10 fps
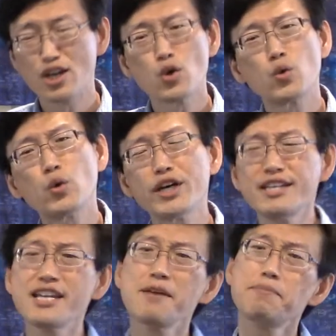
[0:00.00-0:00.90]

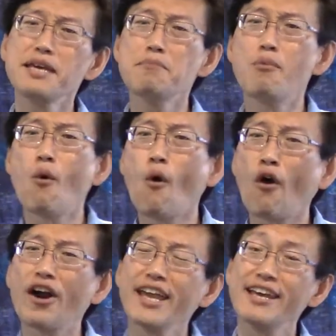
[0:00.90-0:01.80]
wouldn't it be
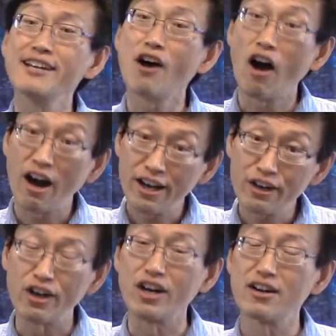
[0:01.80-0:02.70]
more in
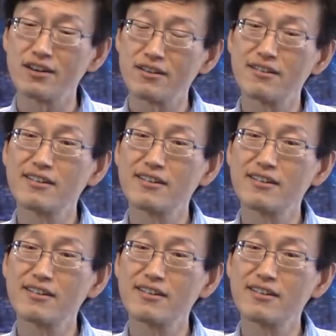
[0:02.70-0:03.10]
honor,